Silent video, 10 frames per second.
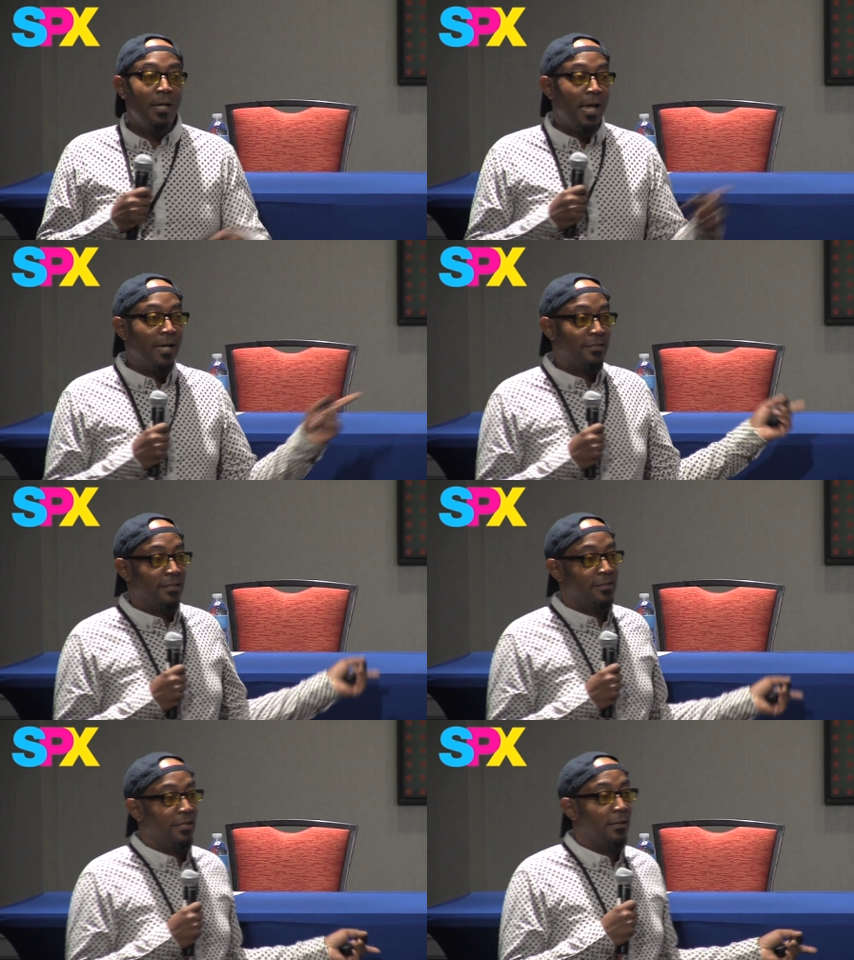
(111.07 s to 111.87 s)
as I
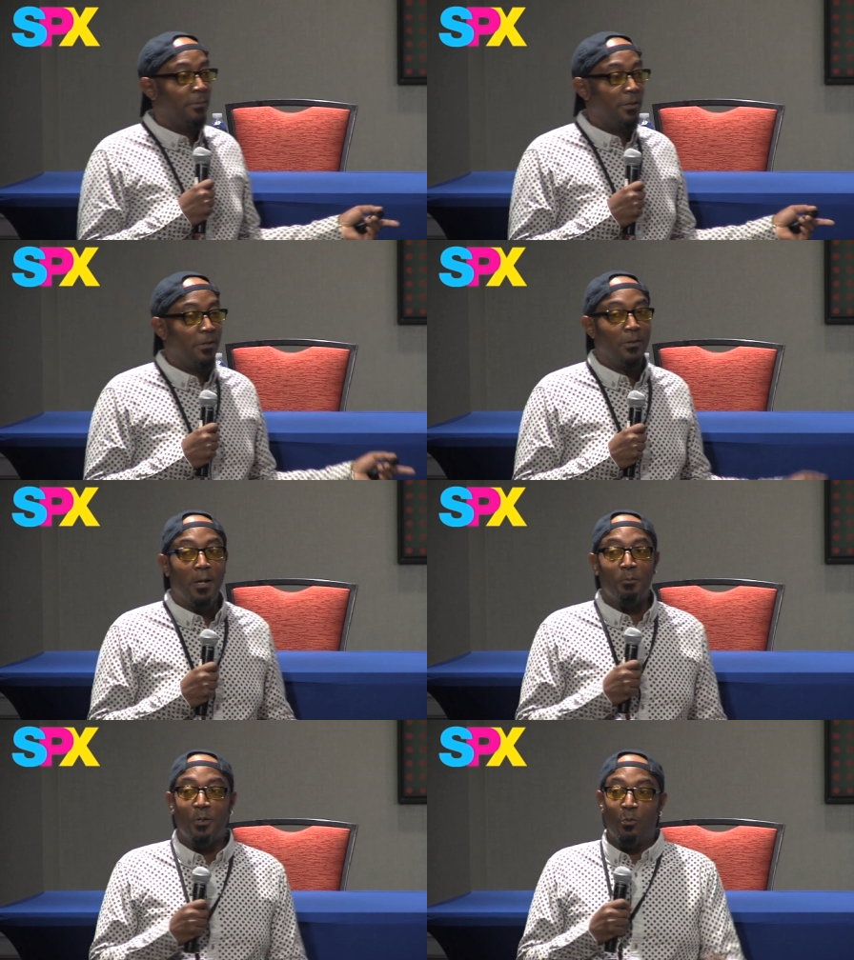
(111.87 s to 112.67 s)
sit up here,
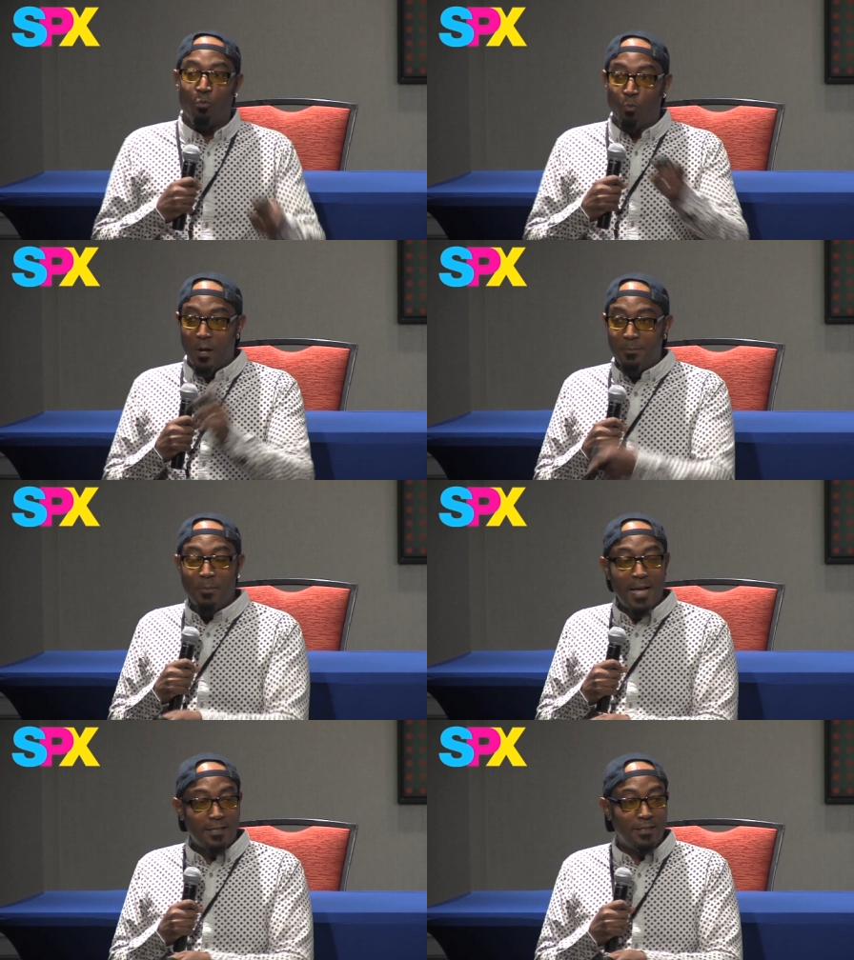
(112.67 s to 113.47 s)
I'm gonna run back